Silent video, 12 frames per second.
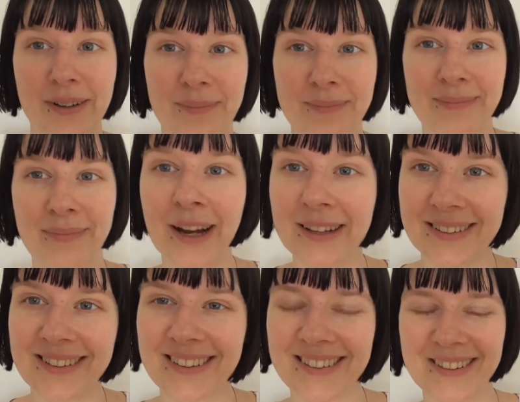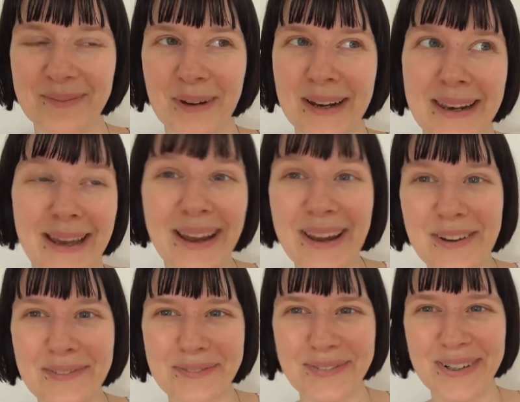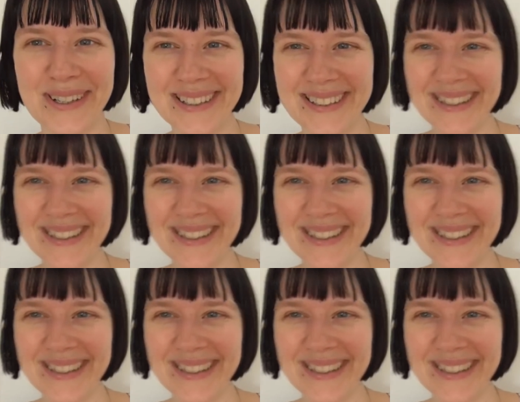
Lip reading: month in my life.